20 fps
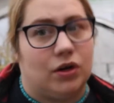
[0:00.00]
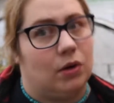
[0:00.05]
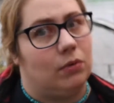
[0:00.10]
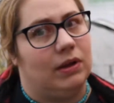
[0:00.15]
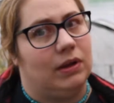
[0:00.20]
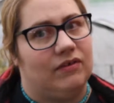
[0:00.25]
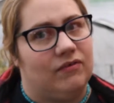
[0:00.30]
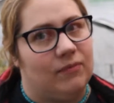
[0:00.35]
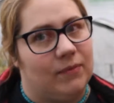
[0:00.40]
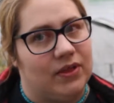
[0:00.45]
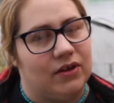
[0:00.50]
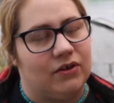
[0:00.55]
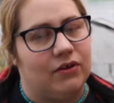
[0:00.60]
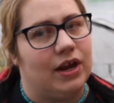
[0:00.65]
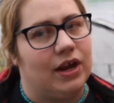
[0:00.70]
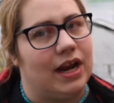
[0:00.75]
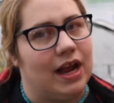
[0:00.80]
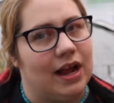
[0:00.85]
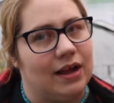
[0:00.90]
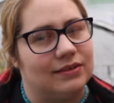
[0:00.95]
Don't leave them in the
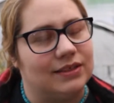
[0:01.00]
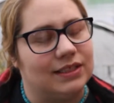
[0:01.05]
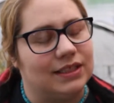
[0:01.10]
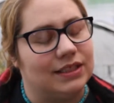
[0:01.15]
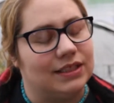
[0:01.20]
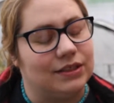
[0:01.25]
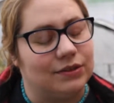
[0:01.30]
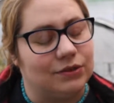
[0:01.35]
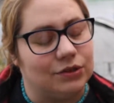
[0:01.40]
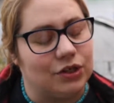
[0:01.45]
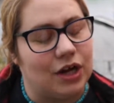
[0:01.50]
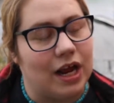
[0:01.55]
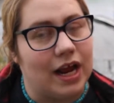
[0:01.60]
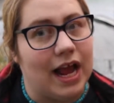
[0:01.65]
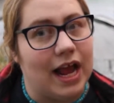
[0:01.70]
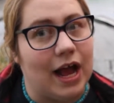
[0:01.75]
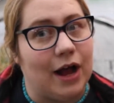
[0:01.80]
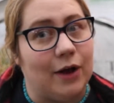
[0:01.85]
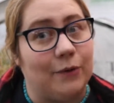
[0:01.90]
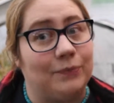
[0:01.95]
greenhouse, because they'll
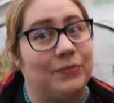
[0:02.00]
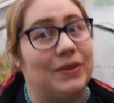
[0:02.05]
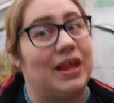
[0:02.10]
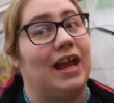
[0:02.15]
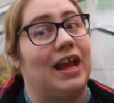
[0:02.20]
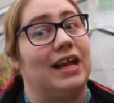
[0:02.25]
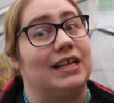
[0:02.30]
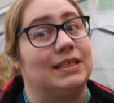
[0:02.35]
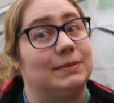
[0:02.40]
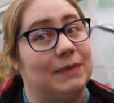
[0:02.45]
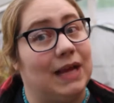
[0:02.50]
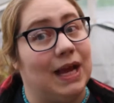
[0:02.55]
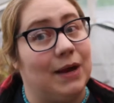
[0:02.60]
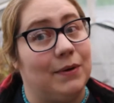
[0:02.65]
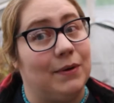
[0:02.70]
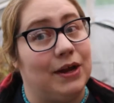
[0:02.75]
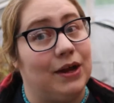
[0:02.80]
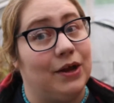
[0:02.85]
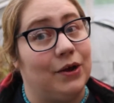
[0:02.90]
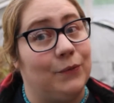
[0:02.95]
dry out. Ask me
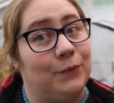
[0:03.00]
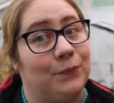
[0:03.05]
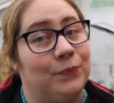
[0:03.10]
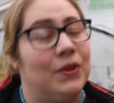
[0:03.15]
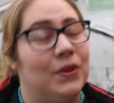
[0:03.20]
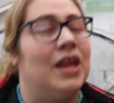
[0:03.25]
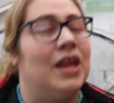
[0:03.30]
how I know.